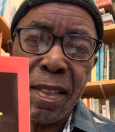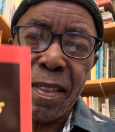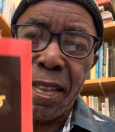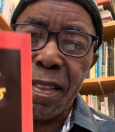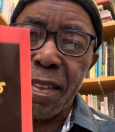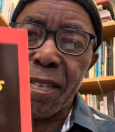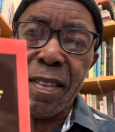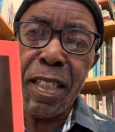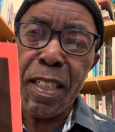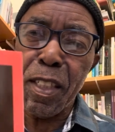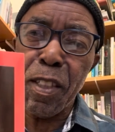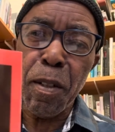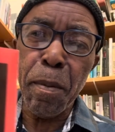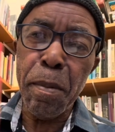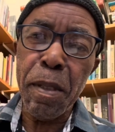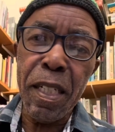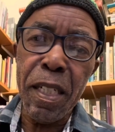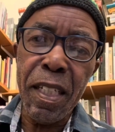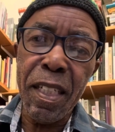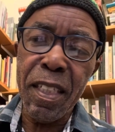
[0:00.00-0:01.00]
There's
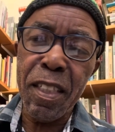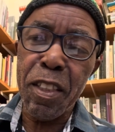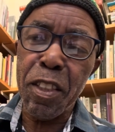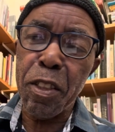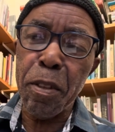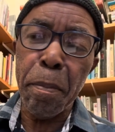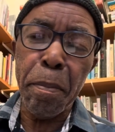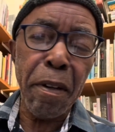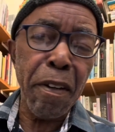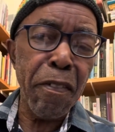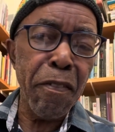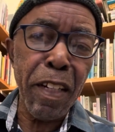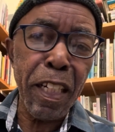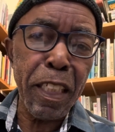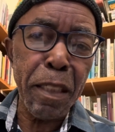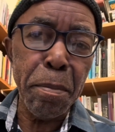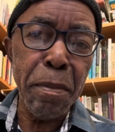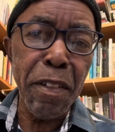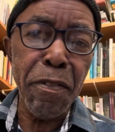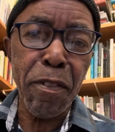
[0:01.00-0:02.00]
nobody to
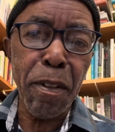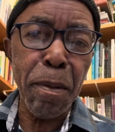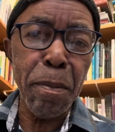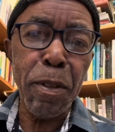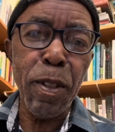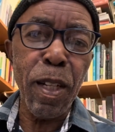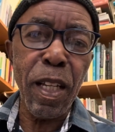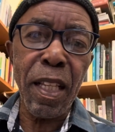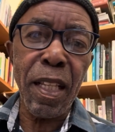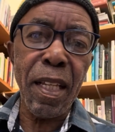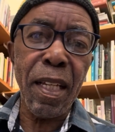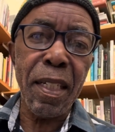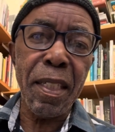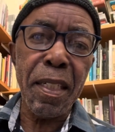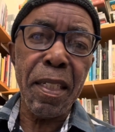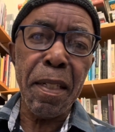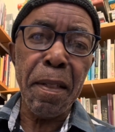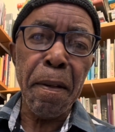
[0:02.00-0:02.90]
prevent me from doing that.